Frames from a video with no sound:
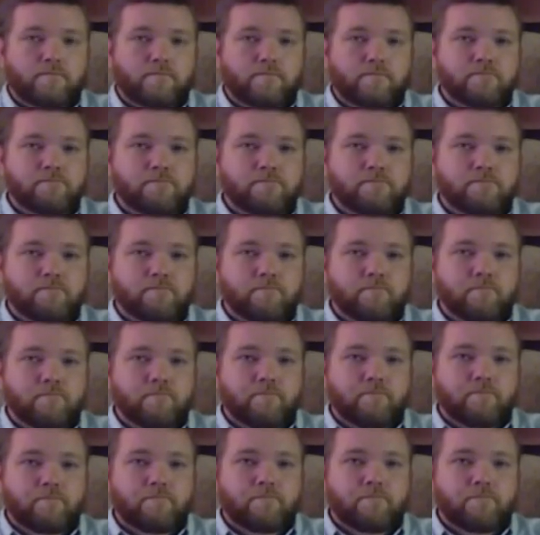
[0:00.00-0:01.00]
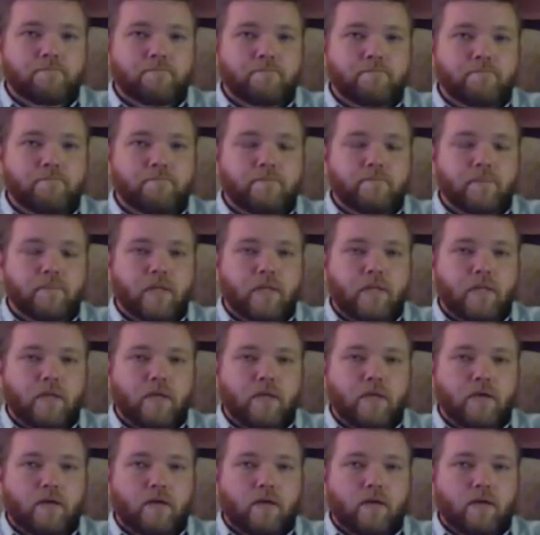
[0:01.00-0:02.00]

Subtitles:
Nothing is said.